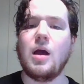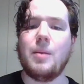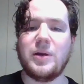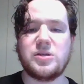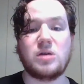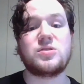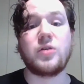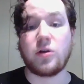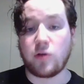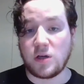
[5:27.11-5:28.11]
but he's also
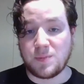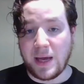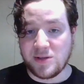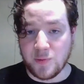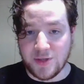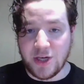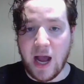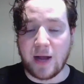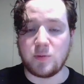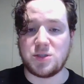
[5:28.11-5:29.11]
going to cross paths with
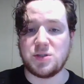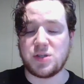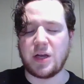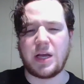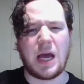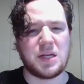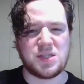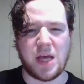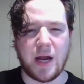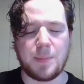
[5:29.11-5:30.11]
Jack, which is going to kind of
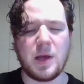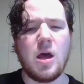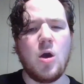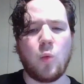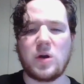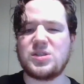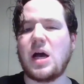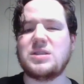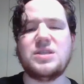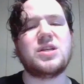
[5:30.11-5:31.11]
set up where
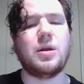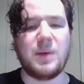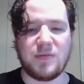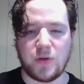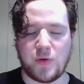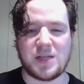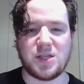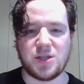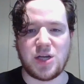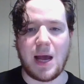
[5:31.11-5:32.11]
Sanji's going to be for the rest of
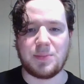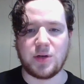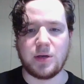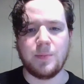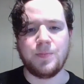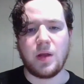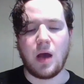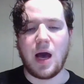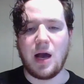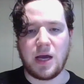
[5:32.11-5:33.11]
the chapter,
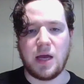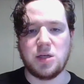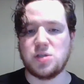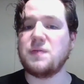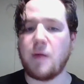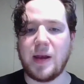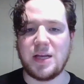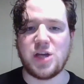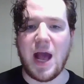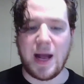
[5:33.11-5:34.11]
kind of just fighting
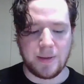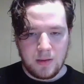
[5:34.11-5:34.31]
Jack.